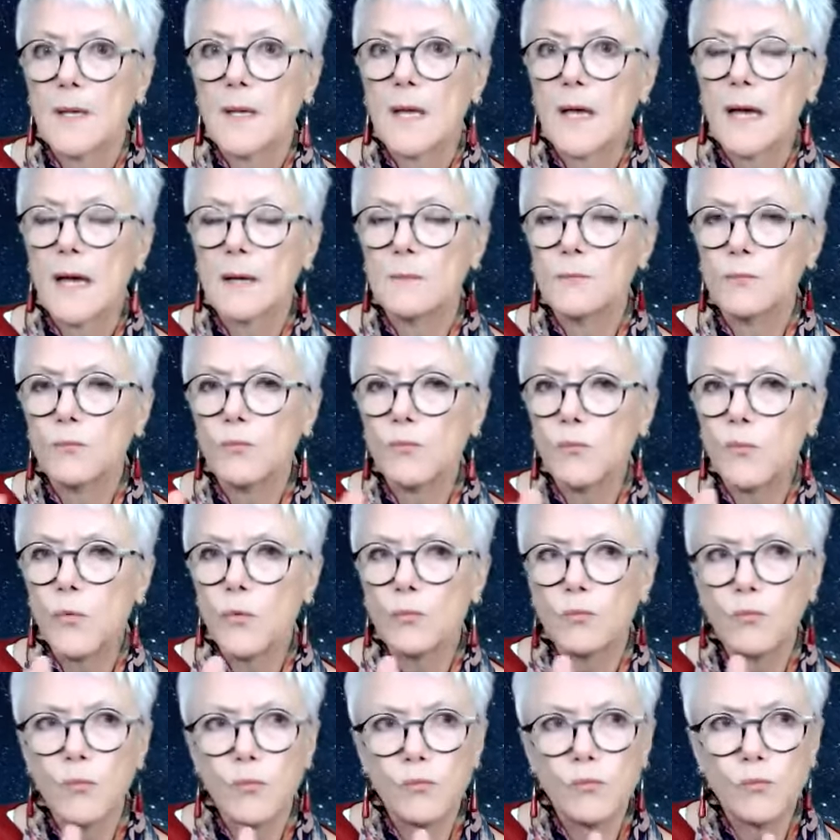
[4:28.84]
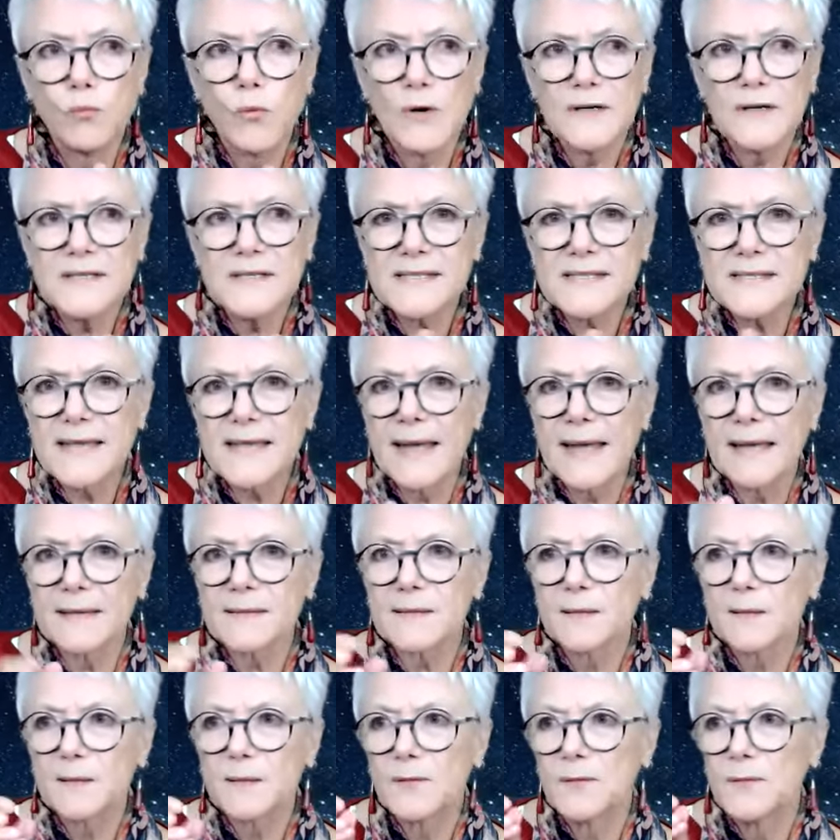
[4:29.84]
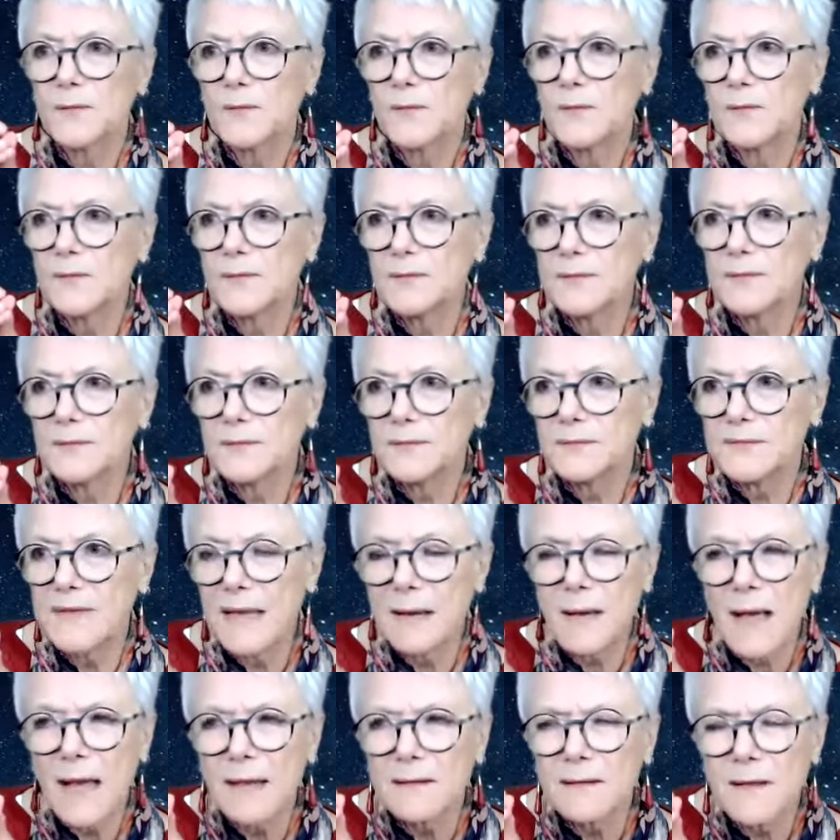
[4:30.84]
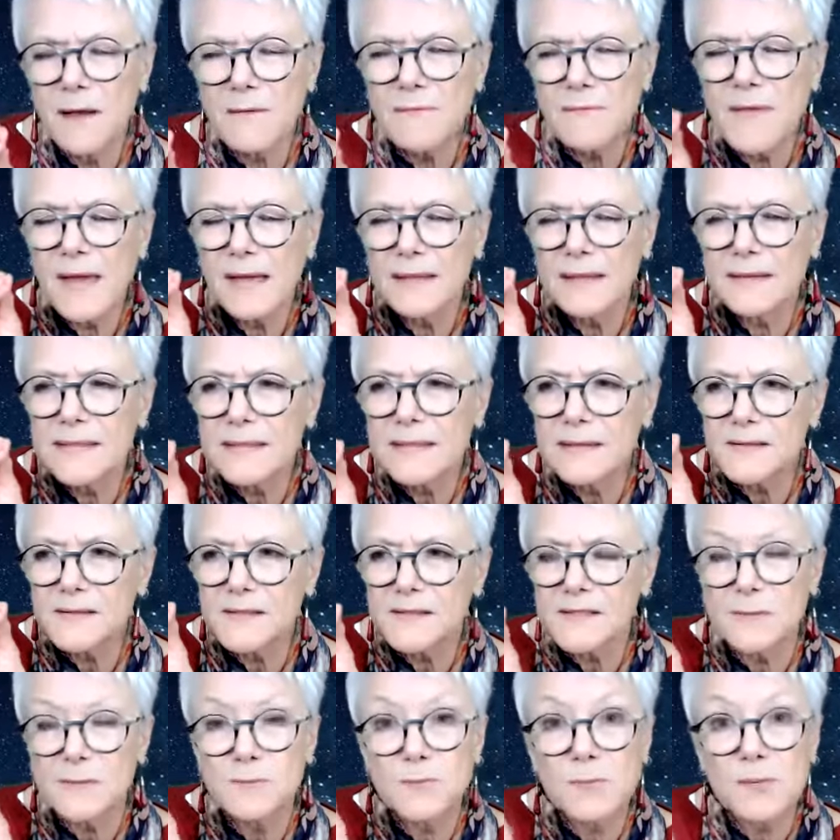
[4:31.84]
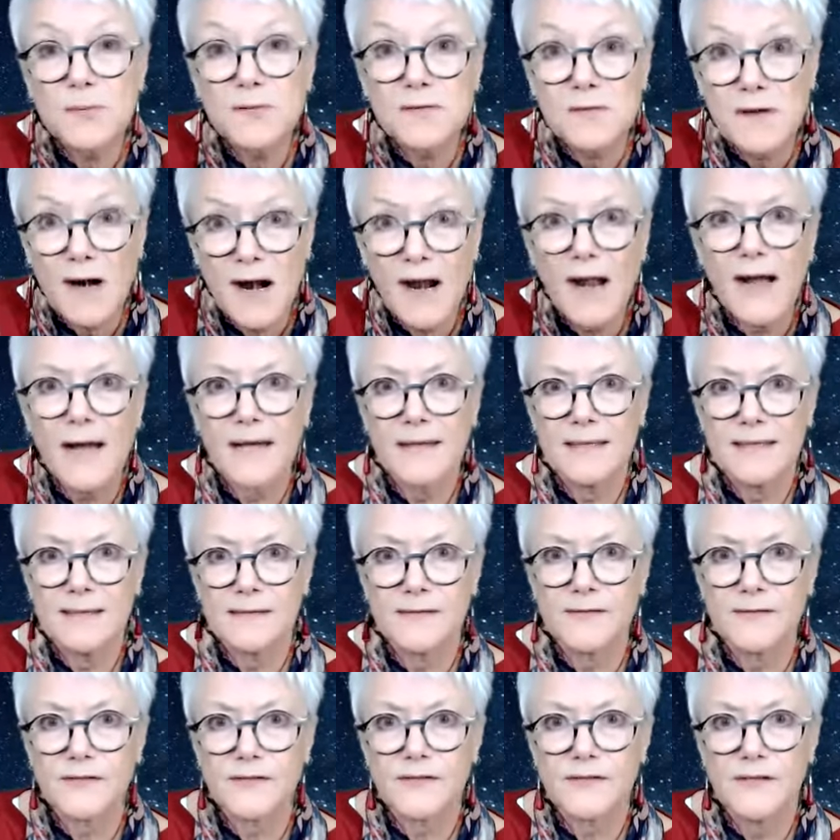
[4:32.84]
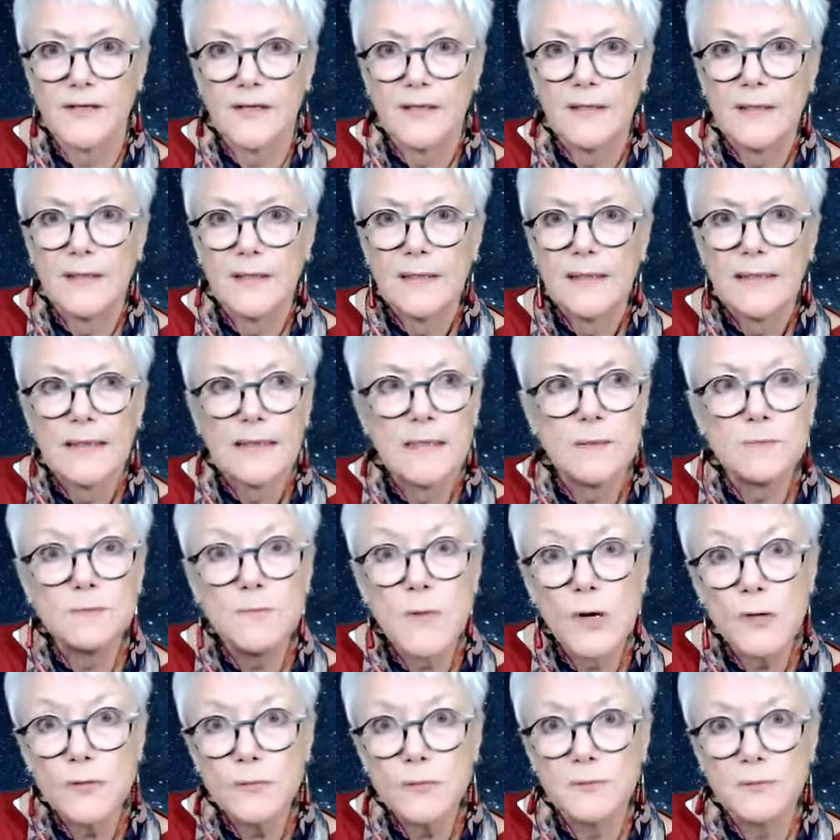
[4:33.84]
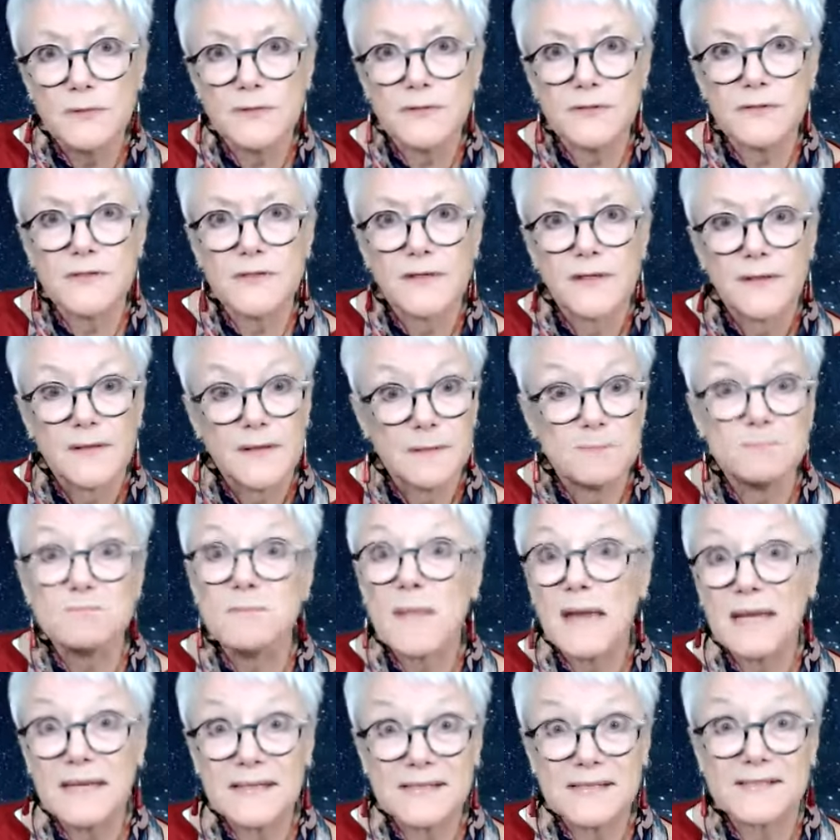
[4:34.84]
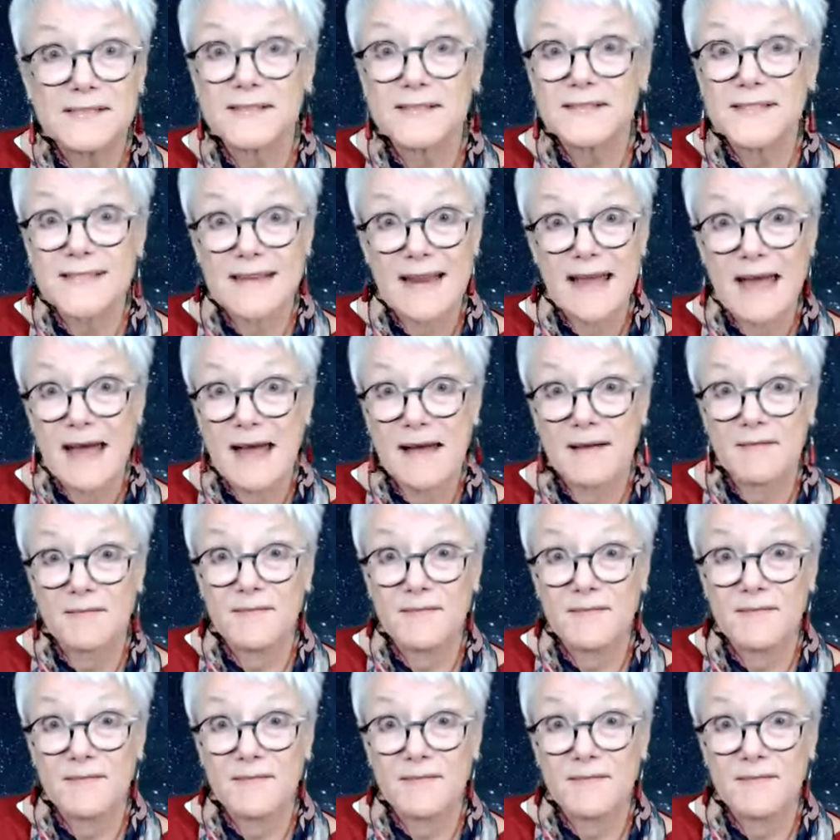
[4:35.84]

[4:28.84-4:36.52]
And what is that? That I love that little surprise in a moment that makes us laugh.